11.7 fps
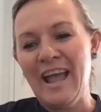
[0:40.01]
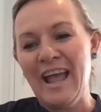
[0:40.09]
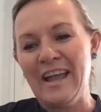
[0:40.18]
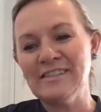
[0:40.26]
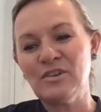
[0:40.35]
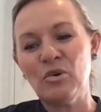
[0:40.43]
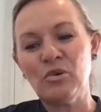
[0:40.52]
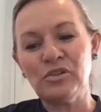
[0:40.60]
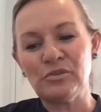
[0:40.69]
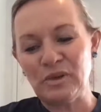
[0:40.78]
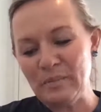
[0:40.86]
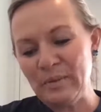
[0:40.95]
It's called
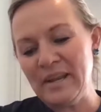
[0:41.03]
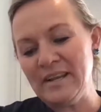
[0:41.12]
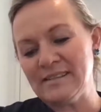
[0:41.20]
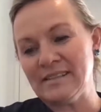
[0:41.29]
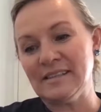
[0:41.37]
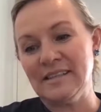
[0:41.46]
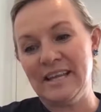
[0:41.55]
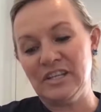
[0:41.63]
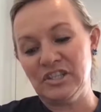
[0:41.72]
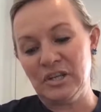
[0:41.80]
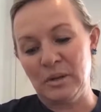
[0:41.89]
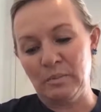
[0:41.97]
Three Peaks
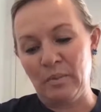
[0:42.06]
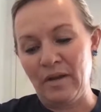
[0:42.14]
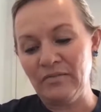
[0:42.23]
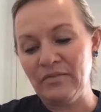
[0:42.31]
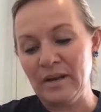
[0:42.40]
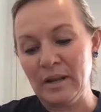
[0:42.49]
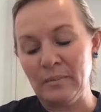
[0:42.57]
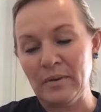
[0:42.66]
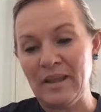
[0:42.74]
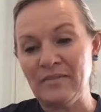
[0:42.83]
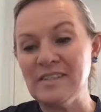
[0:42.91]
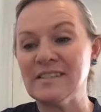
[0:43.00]
Leadership by Philip
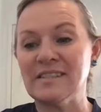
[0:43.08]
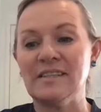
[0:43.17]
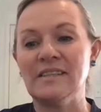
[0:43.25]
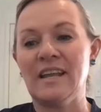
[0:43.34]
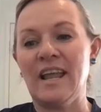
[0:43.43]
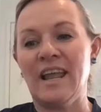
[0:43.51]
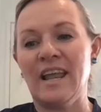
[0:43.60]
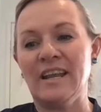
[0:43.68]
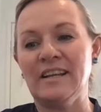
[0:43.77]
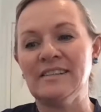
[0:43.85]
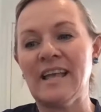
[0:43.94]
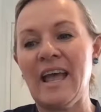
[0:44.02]
Levinson, and
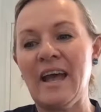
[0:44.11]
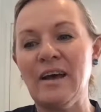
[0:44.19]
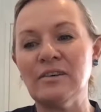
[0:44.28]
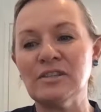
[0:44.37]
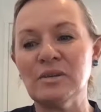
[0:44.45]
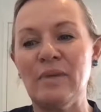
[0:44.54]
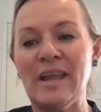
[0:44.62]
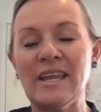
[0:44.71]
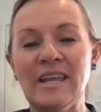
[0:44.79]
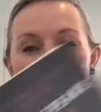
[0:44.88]
it's how to make it